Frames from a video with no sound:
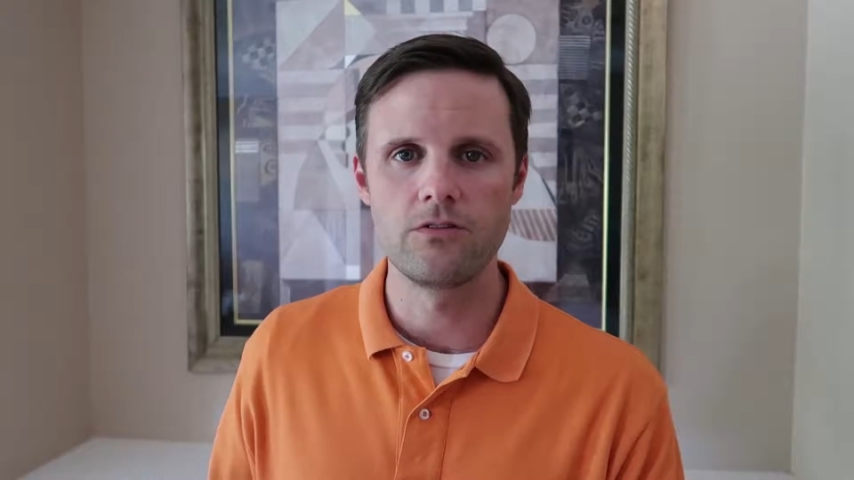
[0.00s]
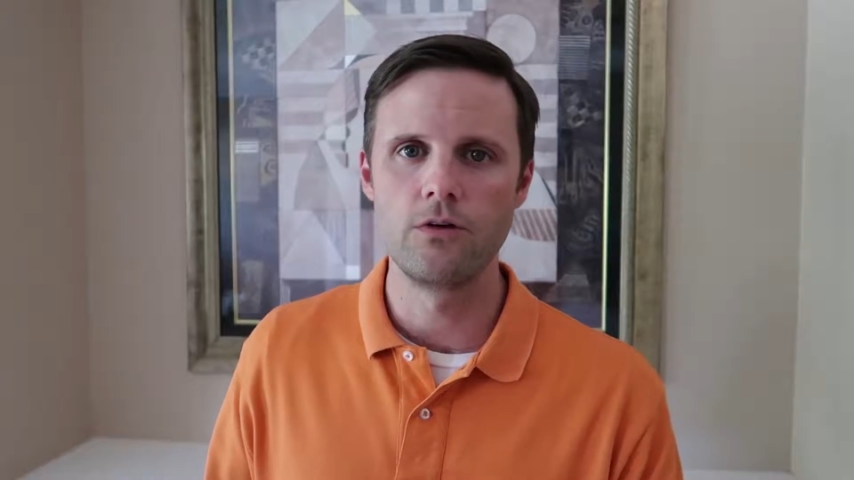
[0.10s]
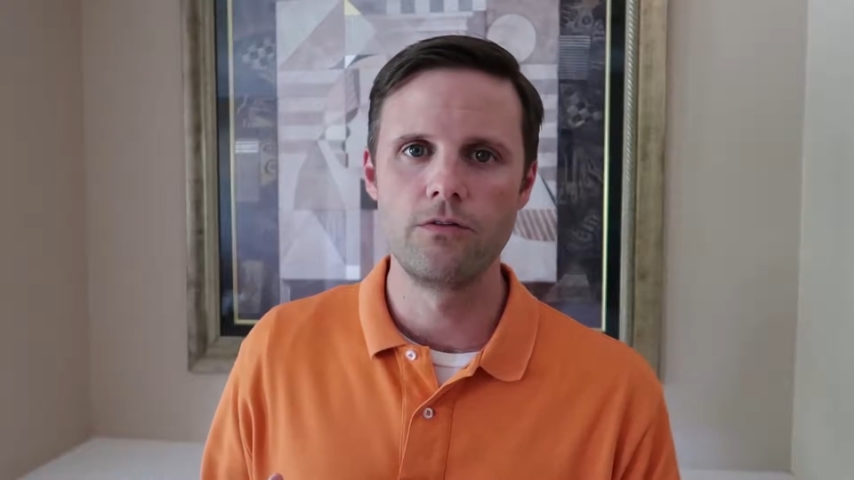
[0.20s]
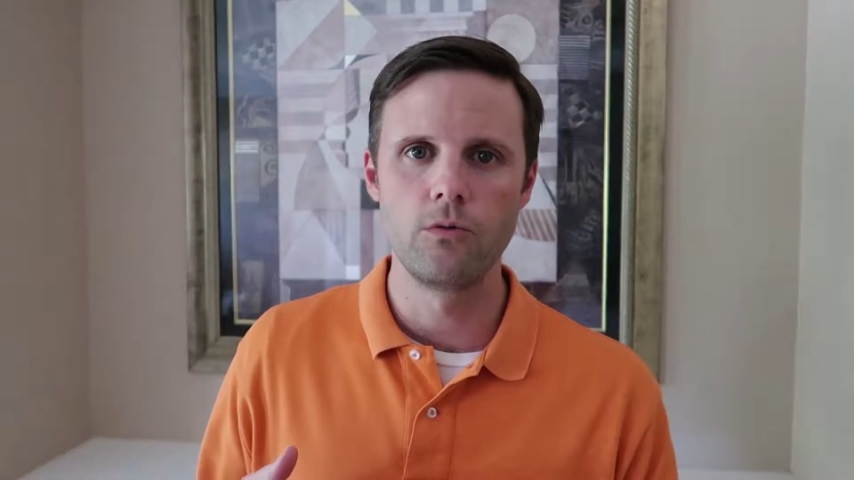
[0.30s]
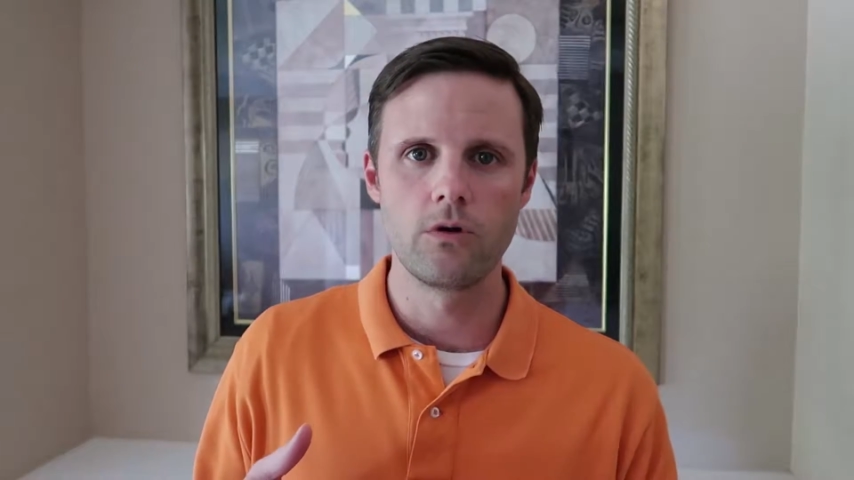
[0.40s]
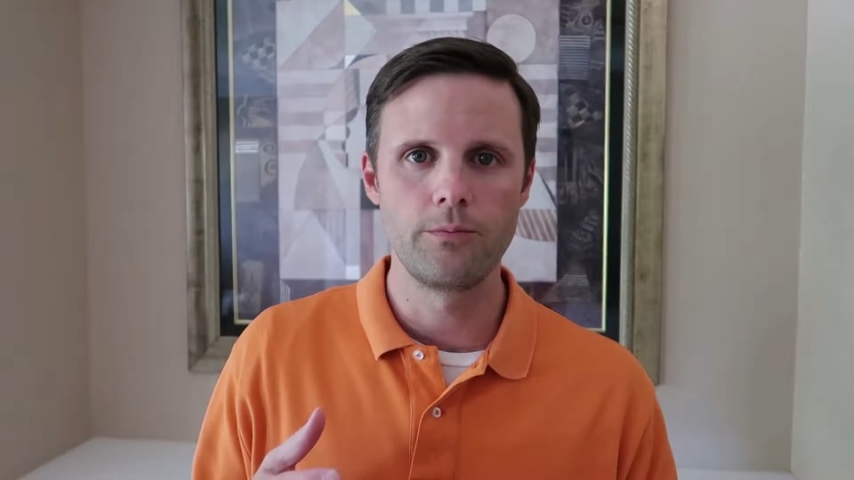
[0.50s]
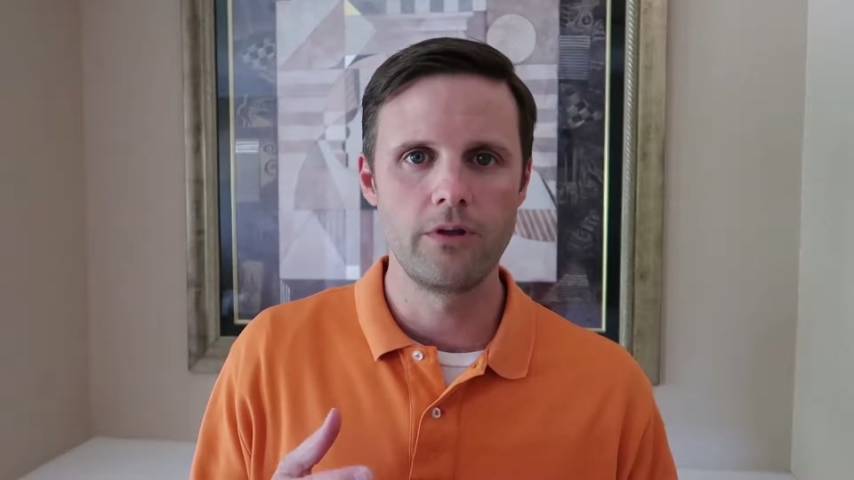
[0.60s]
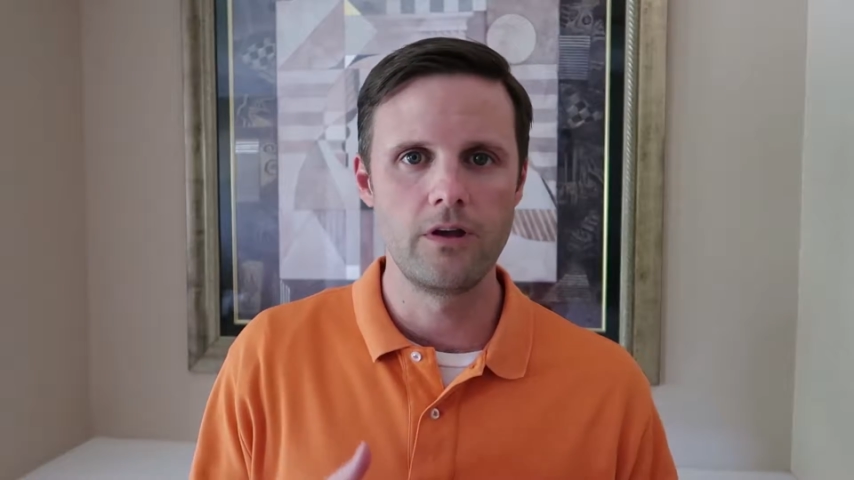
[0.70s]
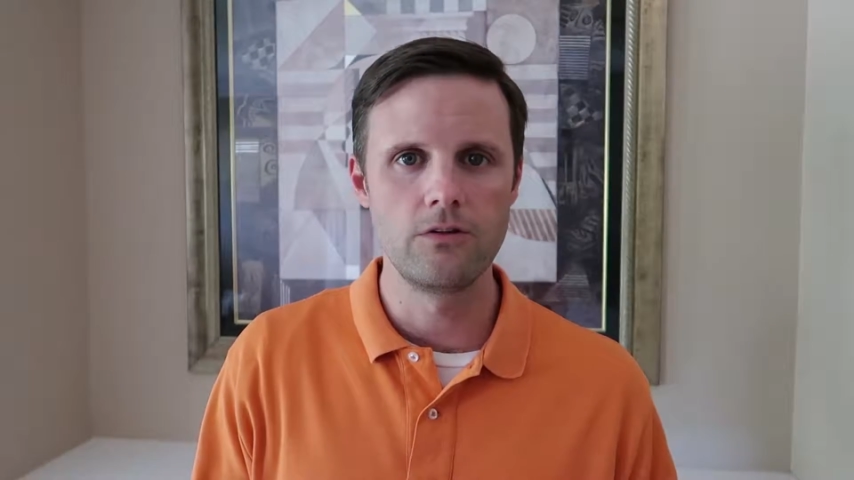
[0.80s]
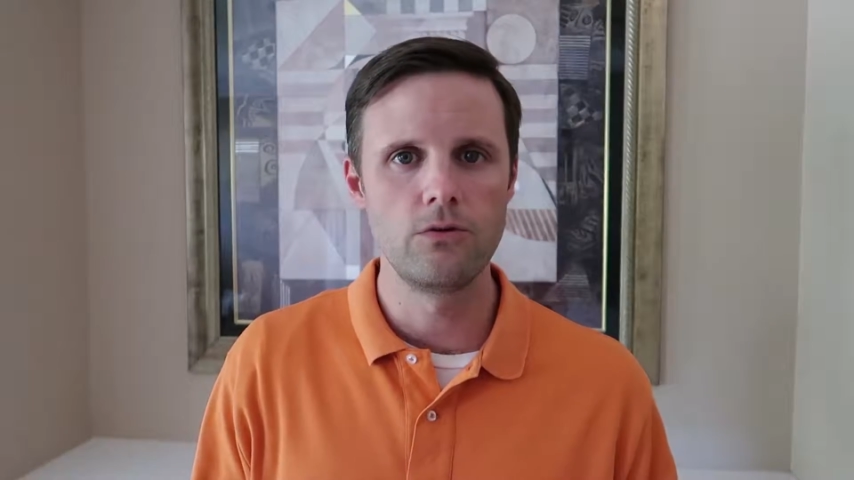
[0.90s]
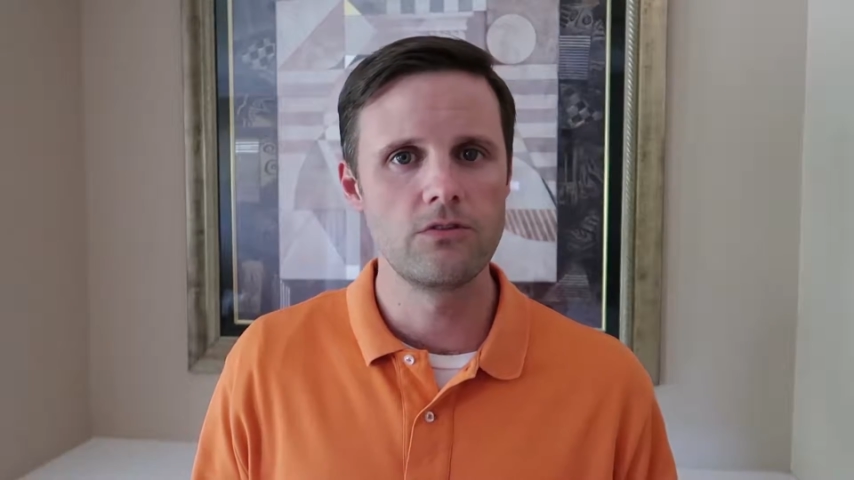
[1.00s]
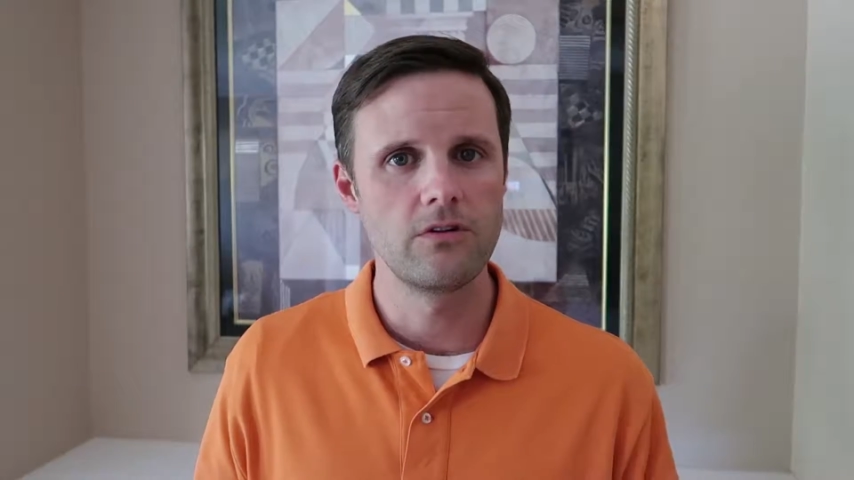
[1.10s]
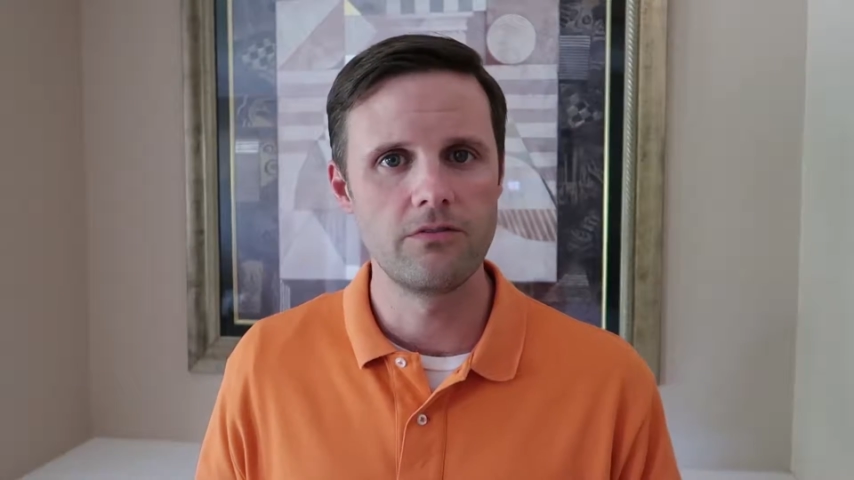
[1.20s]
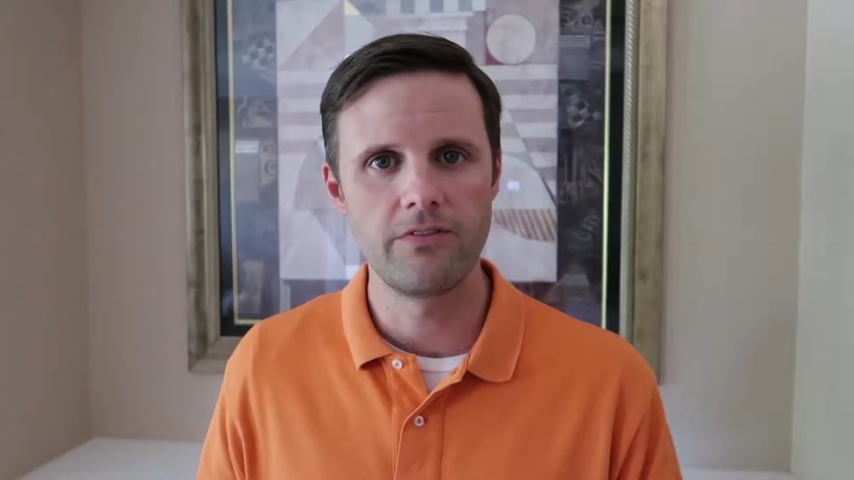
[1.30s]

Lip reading: So if you want to play in 2 cent,